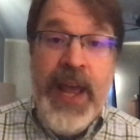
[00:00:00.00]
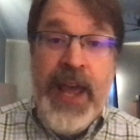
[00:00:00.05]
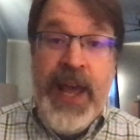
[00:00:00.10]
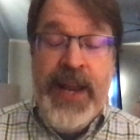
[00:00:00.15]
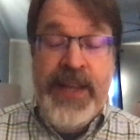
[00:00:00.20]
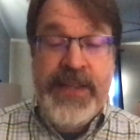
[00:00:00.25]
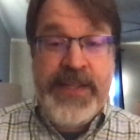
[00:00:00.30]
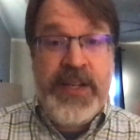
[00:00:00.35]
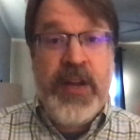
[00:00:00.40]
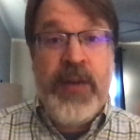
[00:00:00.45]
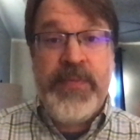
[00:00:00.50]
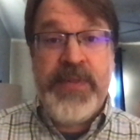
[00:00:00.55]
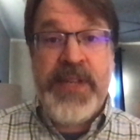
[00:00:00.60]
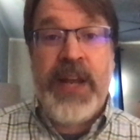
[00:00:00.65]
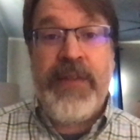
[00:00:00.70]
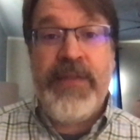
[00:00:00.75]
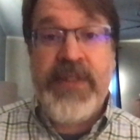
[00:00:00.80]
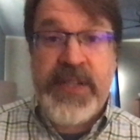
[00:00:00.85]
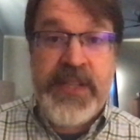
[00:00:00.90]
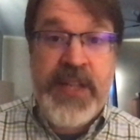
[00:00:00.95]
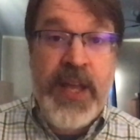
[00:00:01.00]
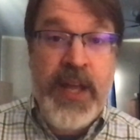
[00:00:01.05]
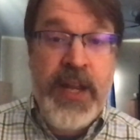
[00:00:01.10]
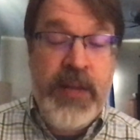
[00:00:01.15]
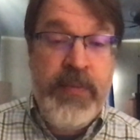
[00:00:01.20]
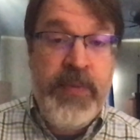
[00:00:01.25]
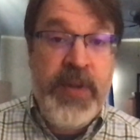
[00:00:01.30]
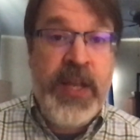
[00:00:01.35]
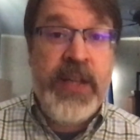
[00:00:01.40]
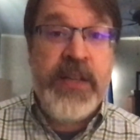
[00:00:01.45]
And as he comes out of his tent,
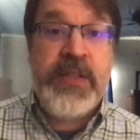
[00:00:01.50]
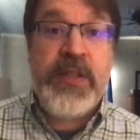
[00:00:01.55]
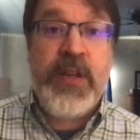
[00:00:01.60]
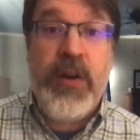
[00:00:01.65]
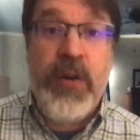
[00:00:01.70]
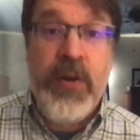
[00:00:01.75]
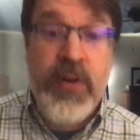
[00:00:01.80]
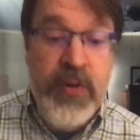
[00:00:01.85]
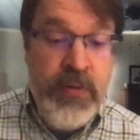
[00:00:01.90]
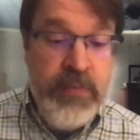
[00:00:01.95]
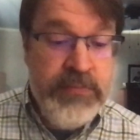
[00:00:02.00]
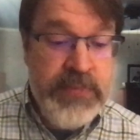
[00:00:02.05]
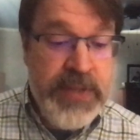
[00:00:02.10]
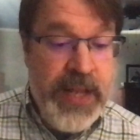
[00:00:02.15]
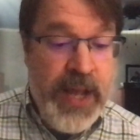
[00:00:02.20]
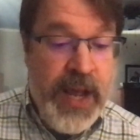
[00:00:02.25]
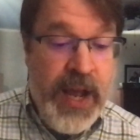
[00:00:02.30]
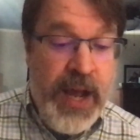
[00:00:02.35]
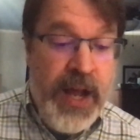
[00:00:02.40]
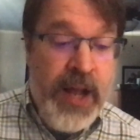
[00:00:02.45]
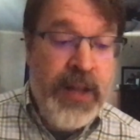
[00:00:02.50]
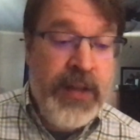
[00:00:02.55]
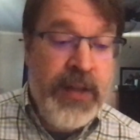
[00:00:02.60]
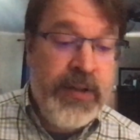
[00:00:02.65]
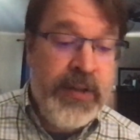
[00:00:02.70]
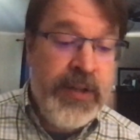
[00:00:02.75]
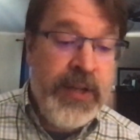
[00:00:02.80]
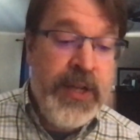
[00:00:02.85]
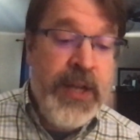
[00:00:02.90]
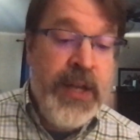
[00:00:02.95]
he begins to hoot and
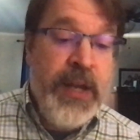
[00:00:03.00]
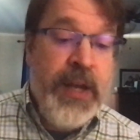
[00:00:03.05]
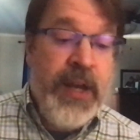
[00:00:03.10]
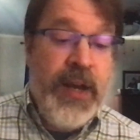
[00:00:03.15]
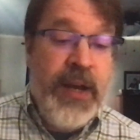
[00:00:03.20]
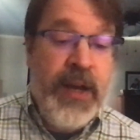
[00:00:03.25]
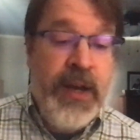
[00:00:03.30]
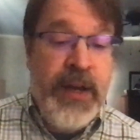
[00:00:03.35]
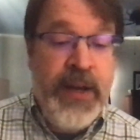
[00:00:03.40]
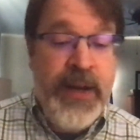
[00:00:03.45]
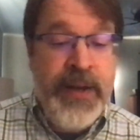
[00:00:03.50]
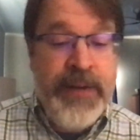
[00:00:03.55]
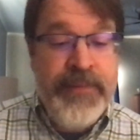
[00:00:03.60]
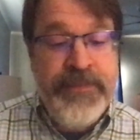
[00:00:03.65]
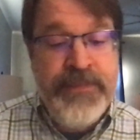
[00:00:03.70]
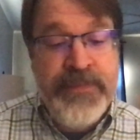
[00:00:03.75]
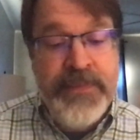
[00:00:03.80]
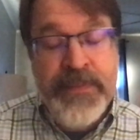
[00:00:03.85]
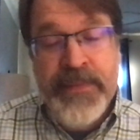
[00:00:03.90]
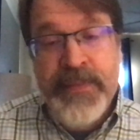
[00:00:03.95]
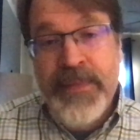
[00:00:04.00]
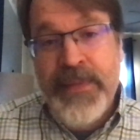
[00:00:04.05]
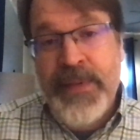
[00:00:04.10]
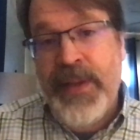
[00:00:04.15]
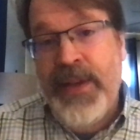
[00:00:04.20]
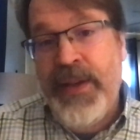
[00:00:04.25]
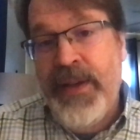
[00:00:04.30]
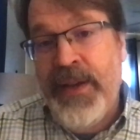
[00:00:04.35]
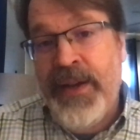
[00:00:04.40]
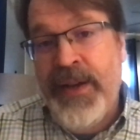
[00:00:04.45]
holler. Um,
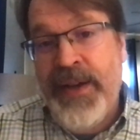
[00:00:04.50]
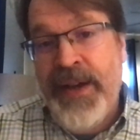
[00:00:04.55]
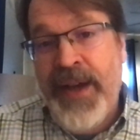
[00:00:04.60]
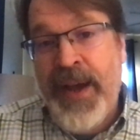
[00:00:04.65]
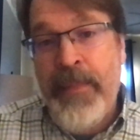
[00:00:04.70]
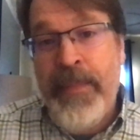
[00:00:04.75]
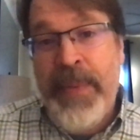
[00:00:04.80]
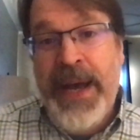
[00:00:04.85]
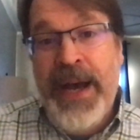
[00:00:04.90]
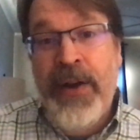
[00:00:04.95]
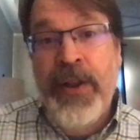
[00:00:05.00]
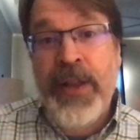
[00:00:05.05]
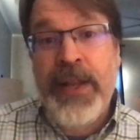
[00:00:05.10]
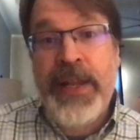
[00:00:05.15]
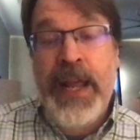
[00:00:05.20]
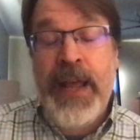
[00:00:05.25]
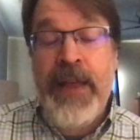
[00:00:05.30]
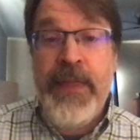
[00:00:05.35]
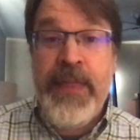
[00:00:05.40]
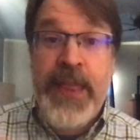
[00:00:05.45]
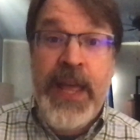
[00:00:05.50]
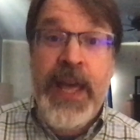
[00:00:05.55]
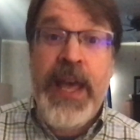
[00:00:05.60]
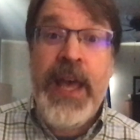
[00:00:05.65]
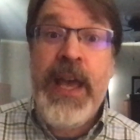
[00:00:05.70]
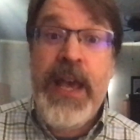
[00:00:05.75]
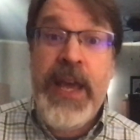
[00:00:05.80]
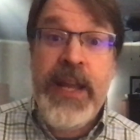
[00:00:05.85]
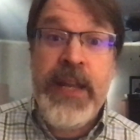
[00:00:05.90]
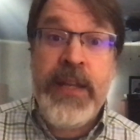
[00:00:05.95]
uh, about it, and
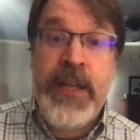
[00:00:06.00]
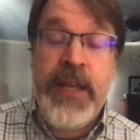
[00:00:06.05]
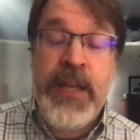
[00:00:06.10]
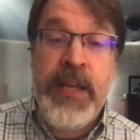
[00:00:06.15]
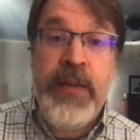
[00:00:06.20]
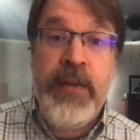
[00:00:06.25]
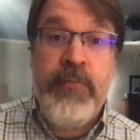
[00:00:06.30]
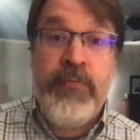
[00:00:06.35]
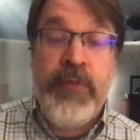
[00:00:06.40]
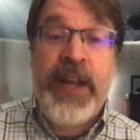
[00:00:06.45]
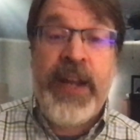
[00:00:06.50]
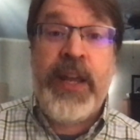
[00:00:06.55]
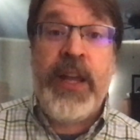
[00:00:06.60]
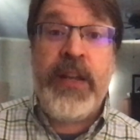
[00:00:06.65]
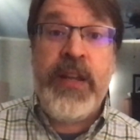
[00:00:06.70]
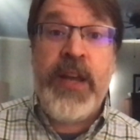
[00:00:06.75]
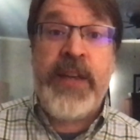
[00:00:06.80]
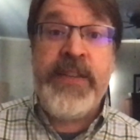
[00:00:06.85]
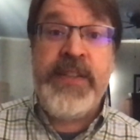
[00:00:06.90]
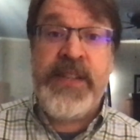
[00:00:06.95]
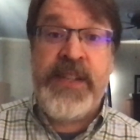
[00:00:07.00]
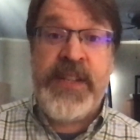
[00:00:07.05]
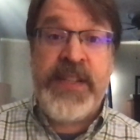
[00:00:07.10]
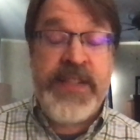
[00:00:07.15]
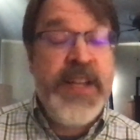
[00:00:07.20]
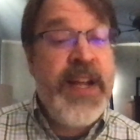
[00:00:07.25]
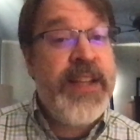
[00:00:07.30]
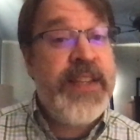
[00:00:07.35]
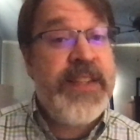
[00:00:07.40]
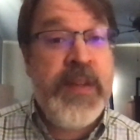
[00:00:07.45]
then he recognizes
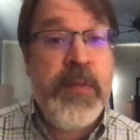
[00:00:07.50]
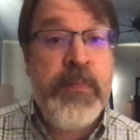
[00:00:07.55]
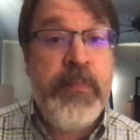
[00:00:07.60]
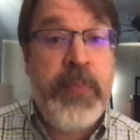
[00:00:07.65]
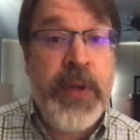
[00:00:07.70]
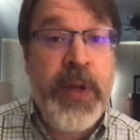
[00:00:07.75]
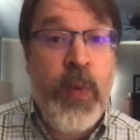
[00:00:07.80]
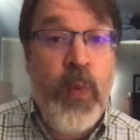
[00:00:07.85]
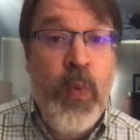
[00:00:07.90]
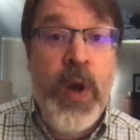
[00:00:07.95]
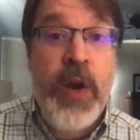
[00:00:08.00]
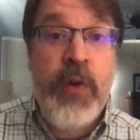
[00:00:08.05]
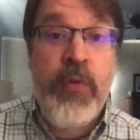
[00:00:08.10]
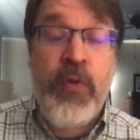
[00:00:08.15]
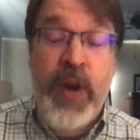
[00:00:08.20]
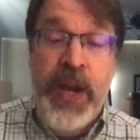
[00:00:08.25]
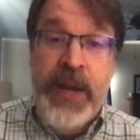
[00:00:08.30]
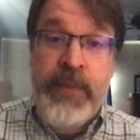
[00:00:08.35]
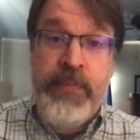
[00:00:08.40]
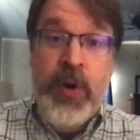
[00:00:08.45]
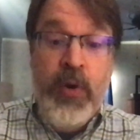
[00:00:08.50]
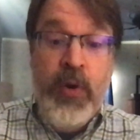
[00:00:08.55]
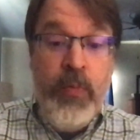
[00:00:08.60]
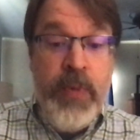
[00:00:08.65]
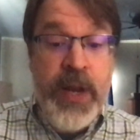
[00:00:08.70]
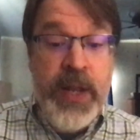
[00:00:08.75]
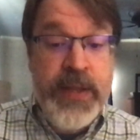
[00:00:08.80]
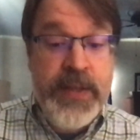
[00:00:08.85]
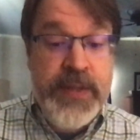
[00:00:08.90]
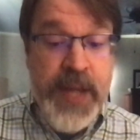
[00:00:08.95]
it's not simply one rainbow,
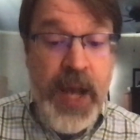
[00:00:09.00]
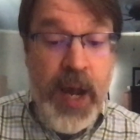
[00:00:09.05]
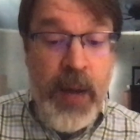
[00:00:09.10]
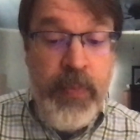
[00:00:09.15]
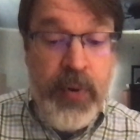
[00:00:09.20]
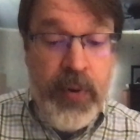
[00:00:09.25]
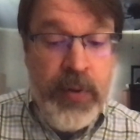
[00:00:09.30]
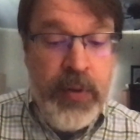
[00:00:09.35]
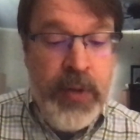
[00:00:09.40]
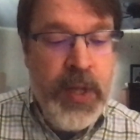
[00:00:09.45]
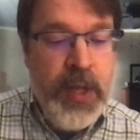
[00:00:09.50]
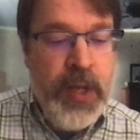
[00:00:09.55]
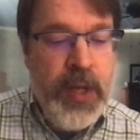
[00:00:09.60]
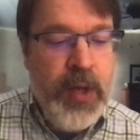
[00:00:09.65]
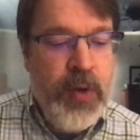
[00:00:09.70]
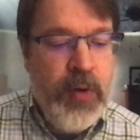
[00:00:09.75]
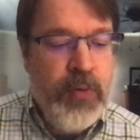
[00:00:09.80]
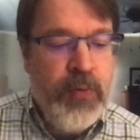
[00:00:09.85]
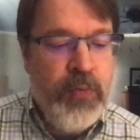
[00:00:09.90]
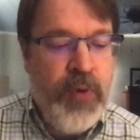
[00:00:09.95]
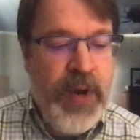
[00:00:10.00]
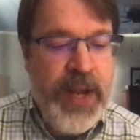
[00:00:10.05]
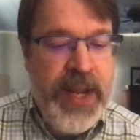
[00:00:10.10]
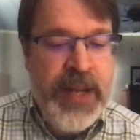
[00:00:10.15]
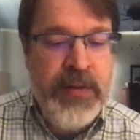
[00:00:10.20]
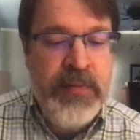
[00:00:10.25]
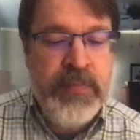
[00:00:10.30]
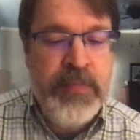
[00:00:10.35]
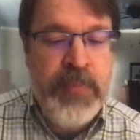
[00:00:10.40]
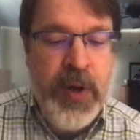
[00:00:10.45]
but a double
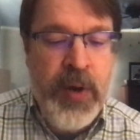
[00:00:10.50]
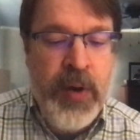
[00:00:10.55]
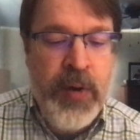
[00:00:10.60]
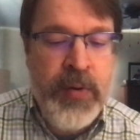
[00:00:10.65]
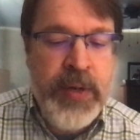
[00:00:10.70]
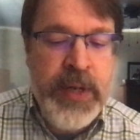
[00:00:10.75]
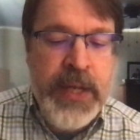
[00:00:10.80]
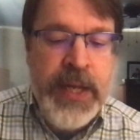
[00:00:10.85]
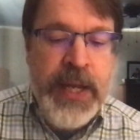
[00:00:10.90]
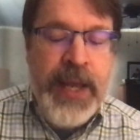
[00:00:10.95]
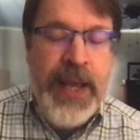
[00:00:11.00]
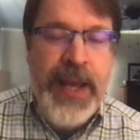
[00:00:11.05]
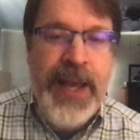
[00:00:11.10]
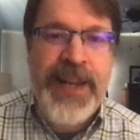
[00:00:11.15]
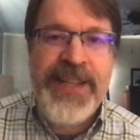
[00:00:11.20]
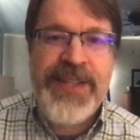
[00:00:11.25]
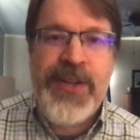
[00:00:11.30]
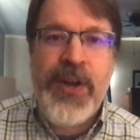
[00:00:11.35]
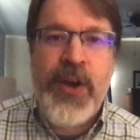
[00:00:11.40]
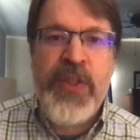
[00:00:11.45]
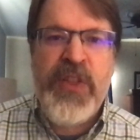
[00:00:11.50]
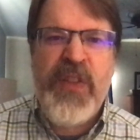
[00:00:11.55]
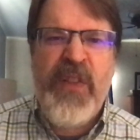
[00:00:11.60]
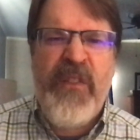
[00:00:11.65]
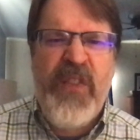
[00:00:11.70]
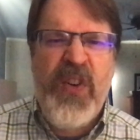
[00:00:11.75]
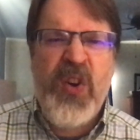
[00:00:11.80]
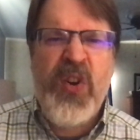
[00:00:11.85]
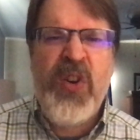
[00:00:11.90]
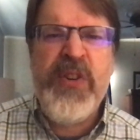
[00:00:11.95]
rainbow and he's on the
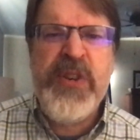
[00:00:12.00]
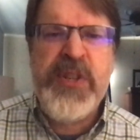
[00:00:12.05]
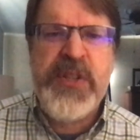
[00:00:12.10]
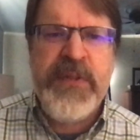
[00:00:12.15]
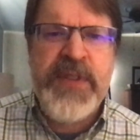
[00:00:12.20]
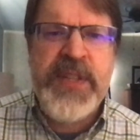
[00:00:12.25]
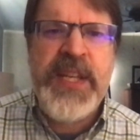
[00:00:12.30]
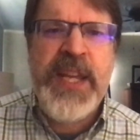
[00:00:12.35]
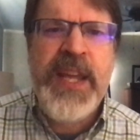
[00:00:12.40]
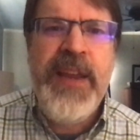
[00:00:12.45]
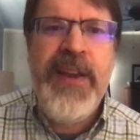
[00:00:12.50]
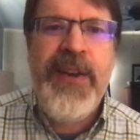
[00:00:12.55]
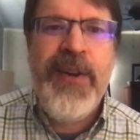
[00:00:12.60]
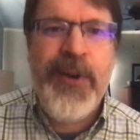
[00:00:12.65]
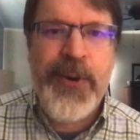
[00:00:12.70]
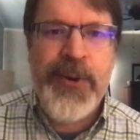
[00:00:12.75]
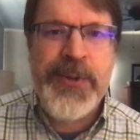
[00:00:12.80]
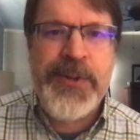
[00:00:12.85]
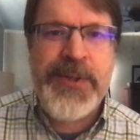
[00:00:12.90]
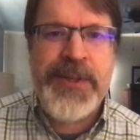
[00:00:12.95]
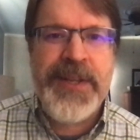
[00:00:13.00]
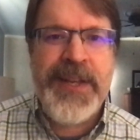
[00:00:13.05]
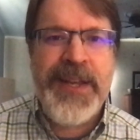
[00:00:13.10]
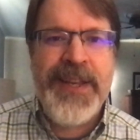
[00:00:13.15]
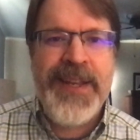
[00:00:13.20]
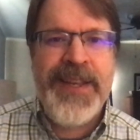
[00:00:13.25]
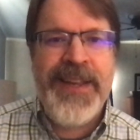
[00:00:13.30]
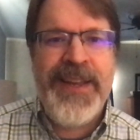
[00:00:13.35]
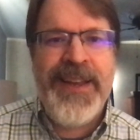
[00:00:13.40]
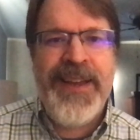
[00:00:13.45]
verge of tears
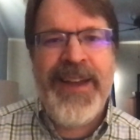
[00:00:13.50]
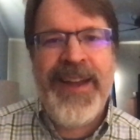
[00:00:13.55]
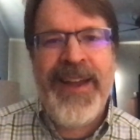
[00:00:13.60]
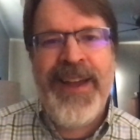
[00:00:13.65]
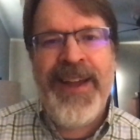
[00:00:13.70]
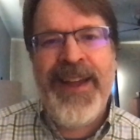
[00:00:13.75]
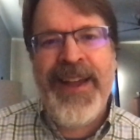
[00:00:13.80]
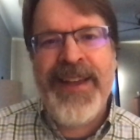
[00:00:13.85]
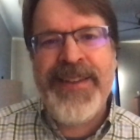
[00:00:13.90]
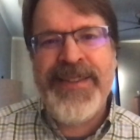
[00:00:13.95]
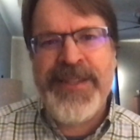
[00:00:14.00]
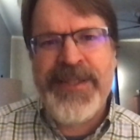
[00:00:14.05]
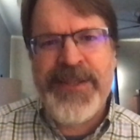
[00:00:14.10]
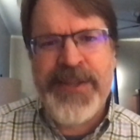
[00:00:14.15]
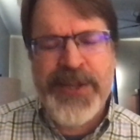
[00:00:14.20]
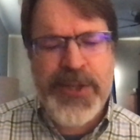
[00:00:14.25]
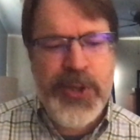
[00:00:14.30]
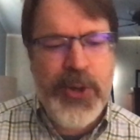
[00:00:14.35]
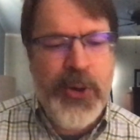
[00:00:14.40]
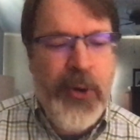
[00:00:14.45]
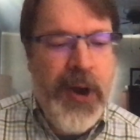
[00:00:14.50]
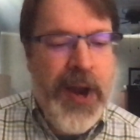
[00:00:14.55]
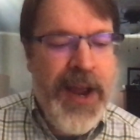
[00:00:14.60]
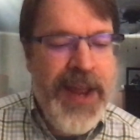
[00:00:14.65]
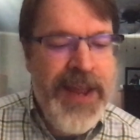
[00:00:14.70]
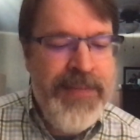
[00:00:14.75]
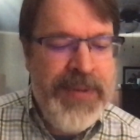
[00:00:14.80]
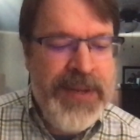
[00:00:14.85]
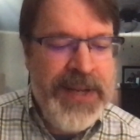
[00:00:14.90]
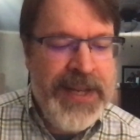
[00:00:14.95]
uh, uh, uh, as he's
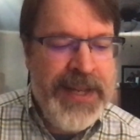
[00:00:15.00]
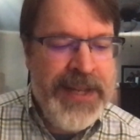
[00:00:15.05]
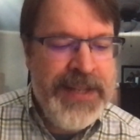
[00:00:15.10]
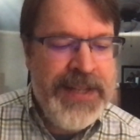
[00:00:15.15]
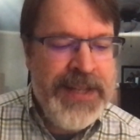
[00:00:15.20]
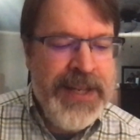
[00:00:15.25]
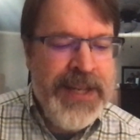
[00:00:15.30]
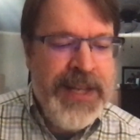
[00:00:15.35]
describing it